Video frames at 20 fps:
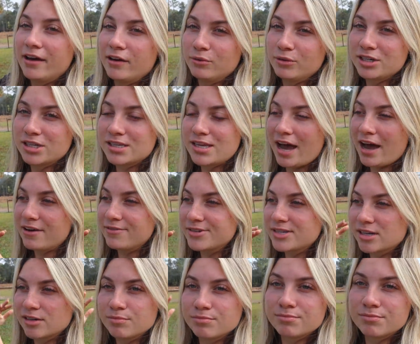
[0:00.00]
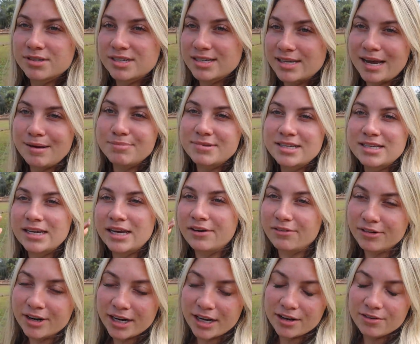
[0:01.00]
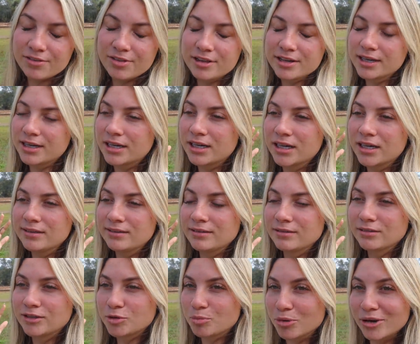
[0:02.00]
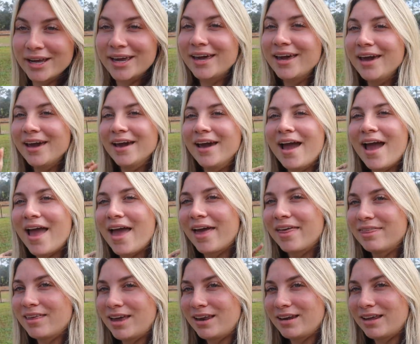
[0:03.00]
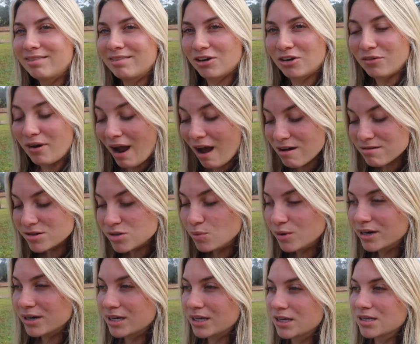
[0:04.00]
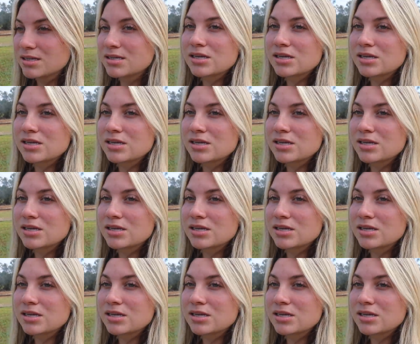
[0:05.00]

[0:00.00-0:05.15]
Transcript: We just have some steps to get rid of the debris and then get the grounds working.